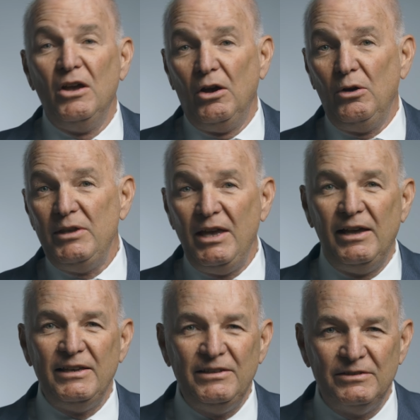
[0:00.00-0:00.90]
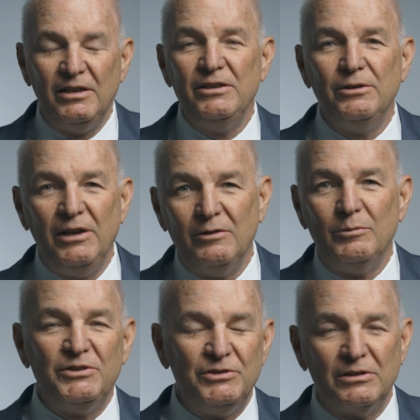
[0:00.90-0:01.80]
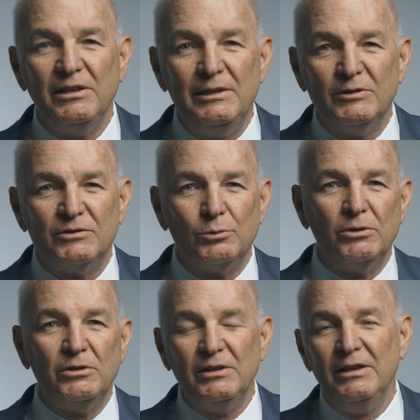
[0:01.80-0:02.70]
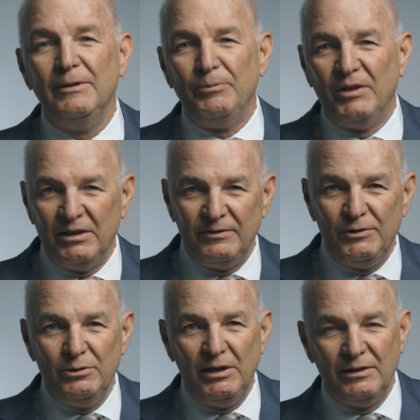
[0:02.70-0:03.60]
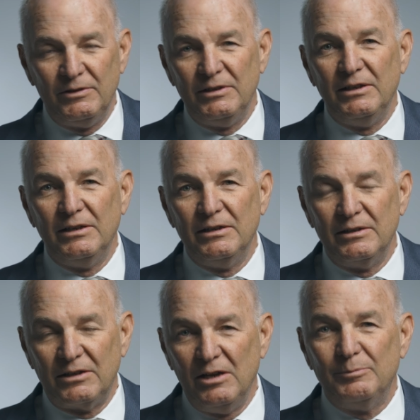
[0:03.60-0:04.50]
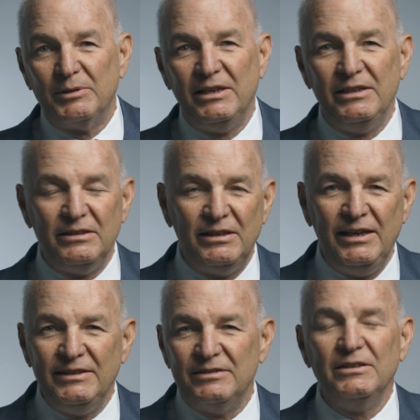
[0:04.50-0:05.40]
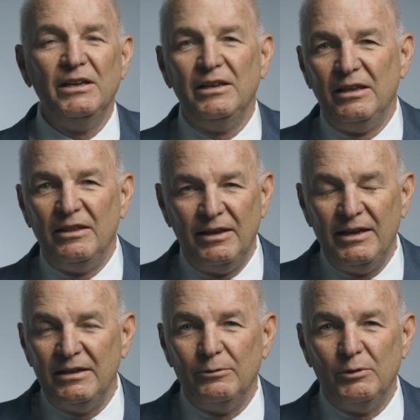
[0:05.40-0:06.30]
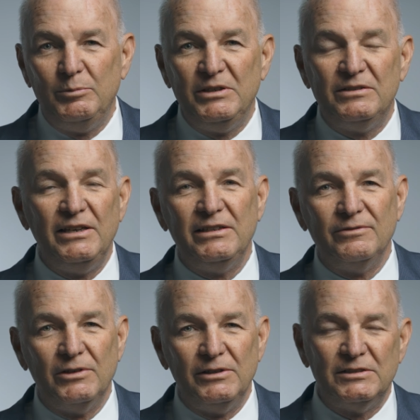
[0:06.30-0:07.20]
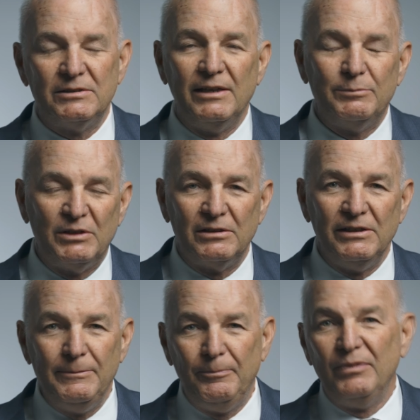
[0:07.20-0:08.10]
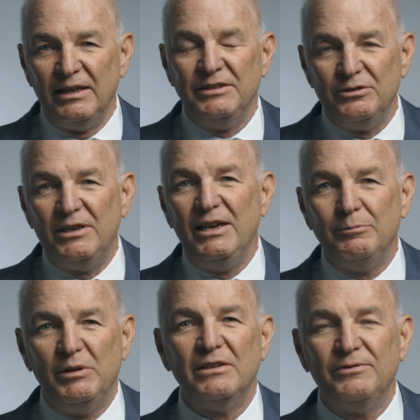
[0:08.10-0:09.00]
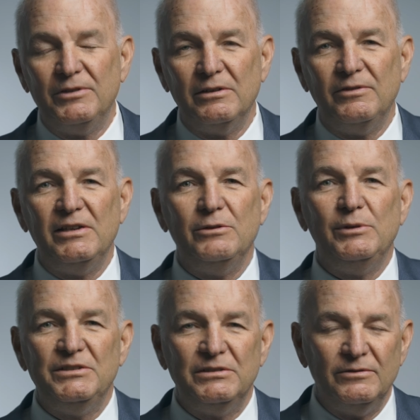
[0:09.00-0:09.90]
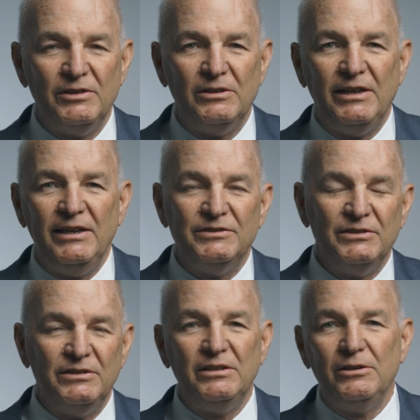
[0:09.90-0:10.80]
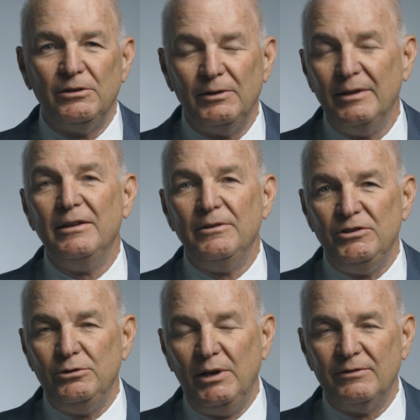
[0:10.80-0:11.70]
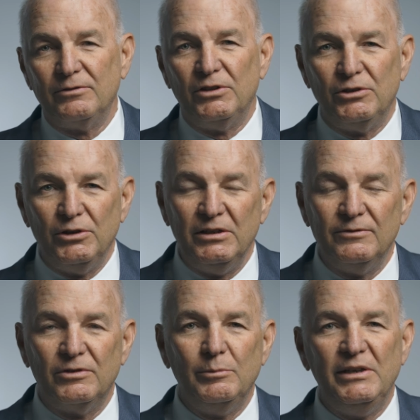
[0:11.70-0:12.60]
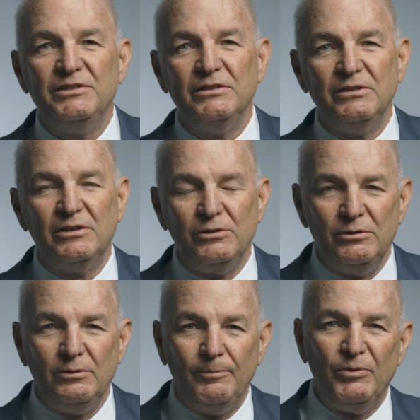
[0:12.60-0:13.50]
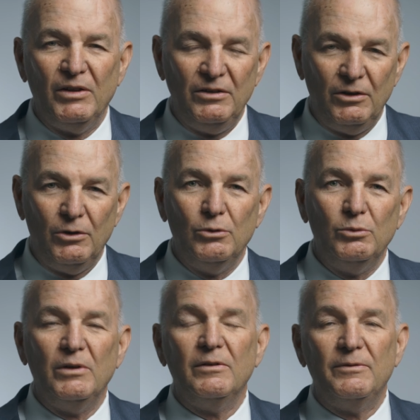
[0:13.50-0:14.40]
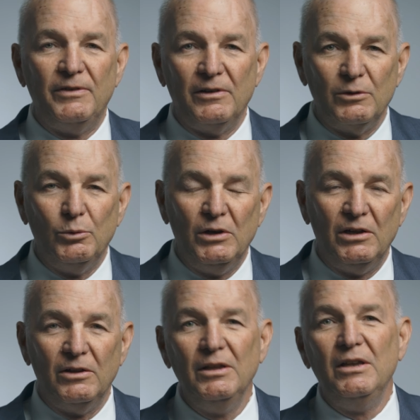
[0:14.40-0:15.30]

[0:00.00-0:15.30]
oh yeah, I can tell you how much your claim is worth, and if you have a complicated case, that would be taken very skeptically. You can't make a fair evaluation of your case until you have the good information, until you know fairly well